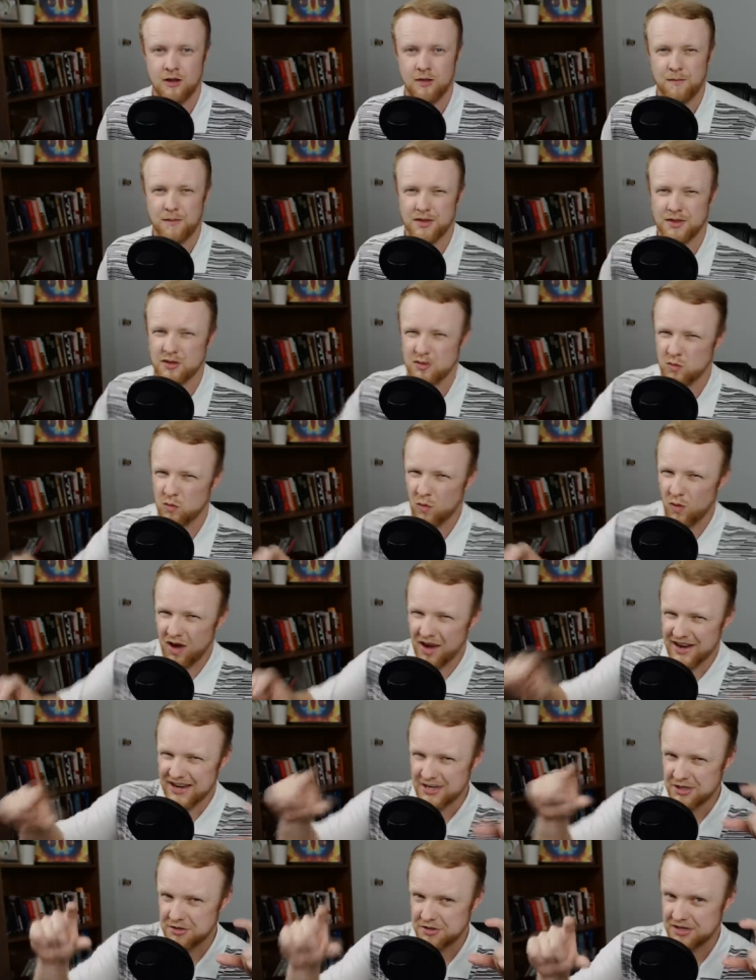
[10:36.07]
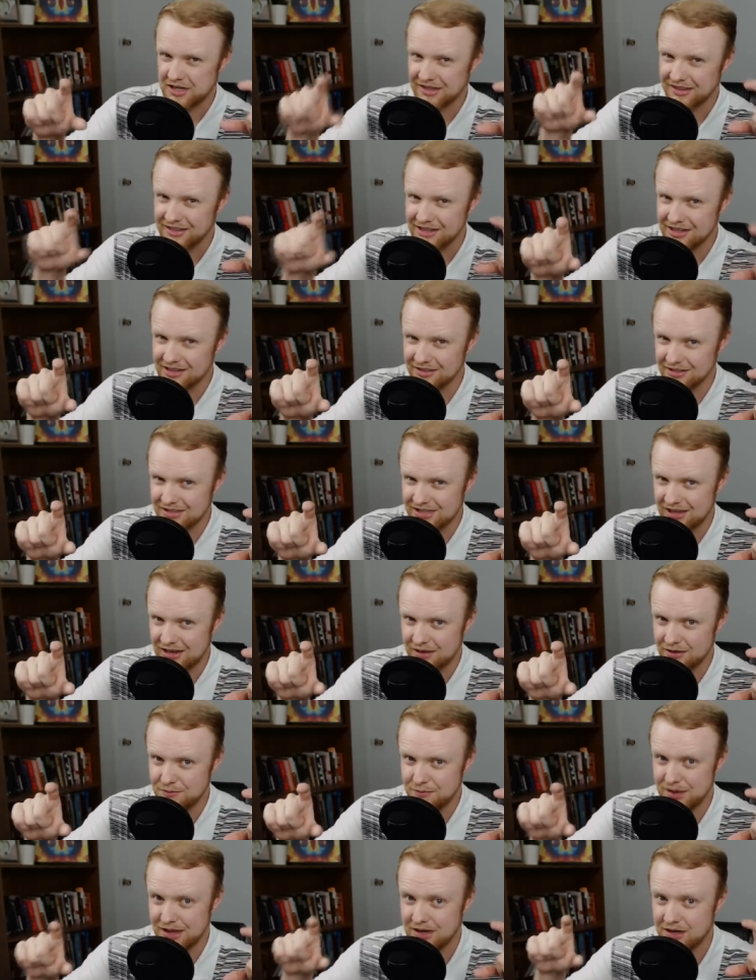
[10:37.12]
But there's one interesting little
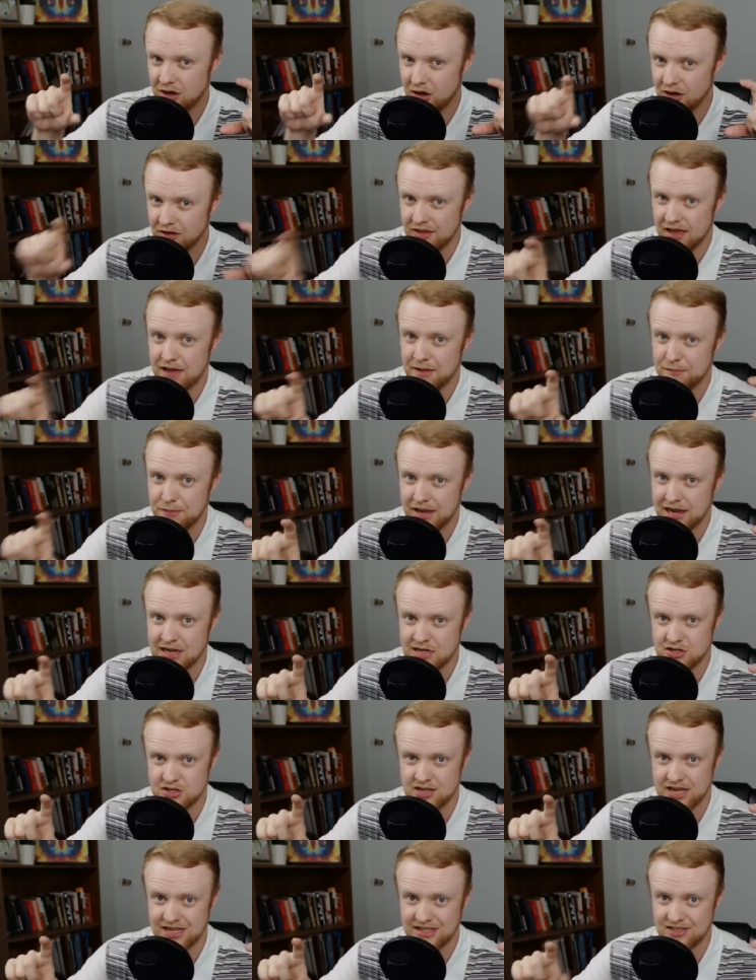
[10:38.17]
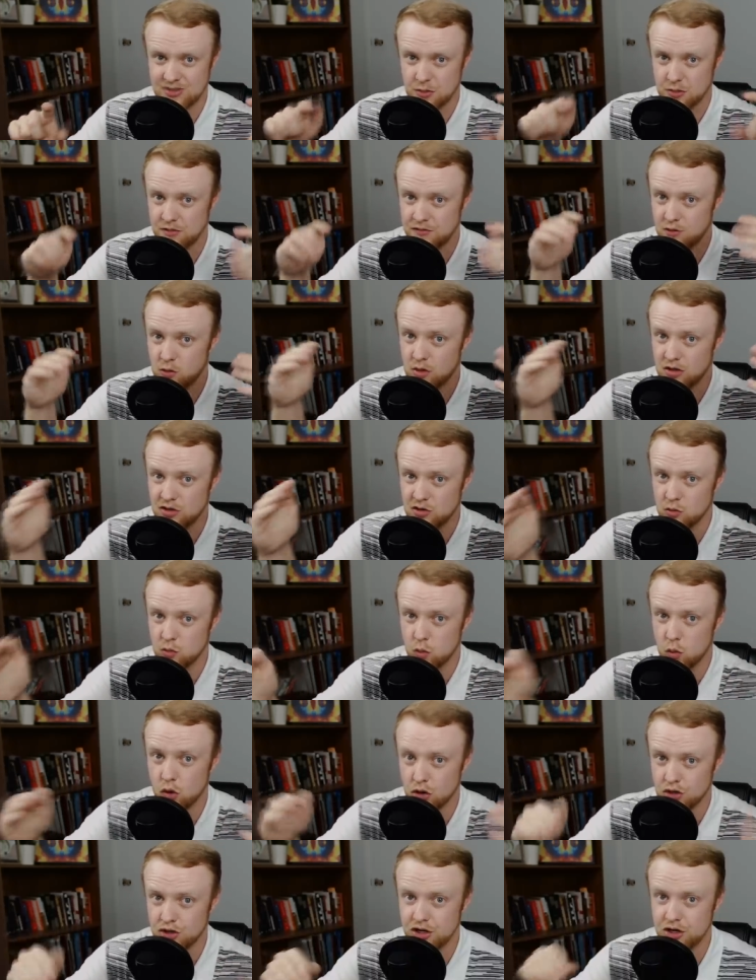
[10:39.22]
tidbit on that page that's sort of going to
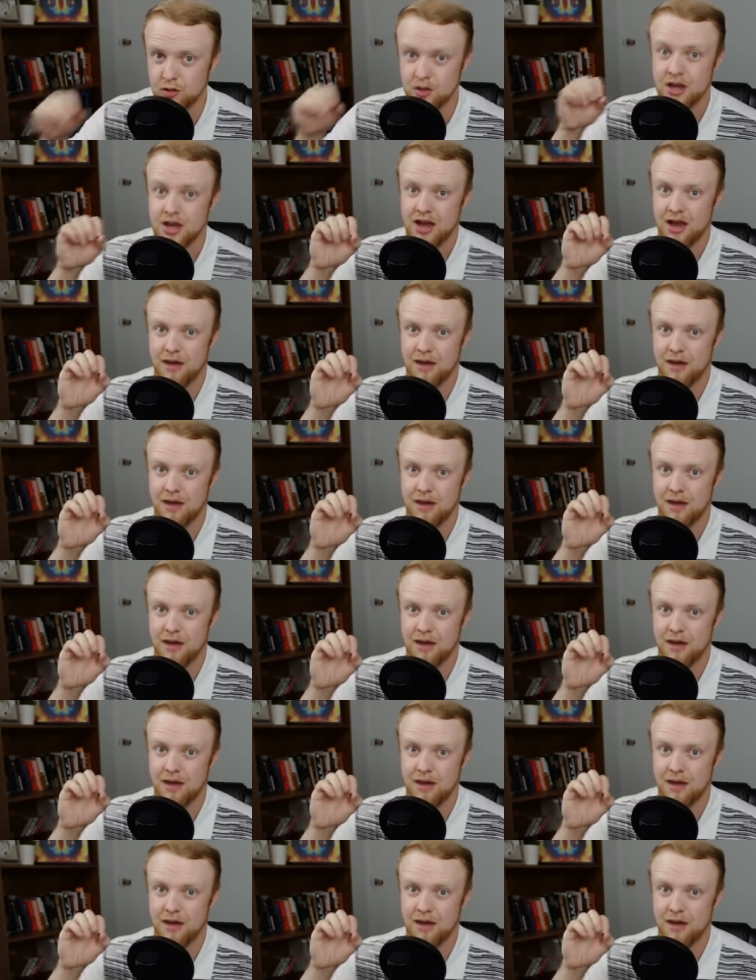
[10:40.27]
warn you